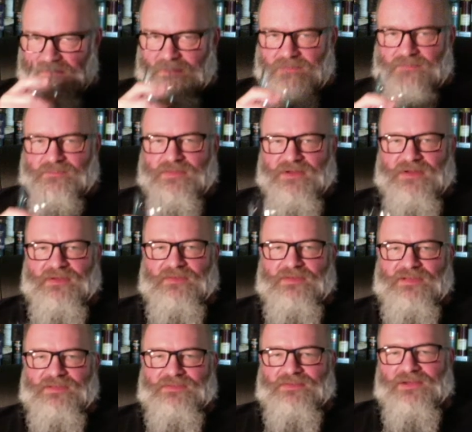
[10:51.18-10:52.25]
But
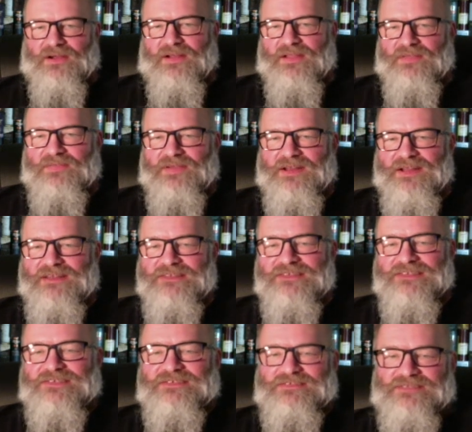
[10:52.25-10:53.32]
all of it is
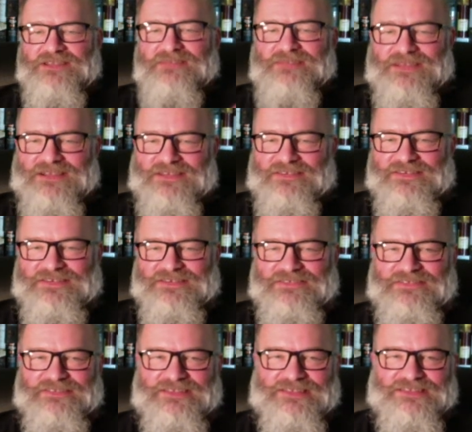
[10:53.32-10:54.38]
screaming out at you
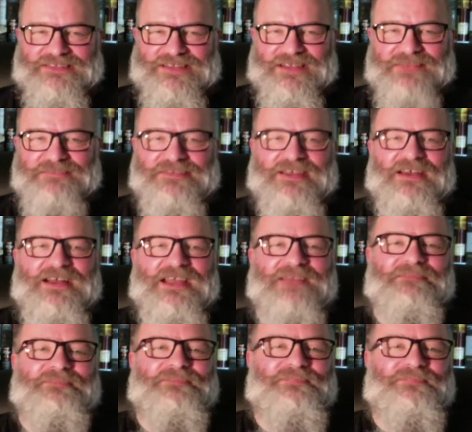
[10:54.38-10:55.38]
at the same time.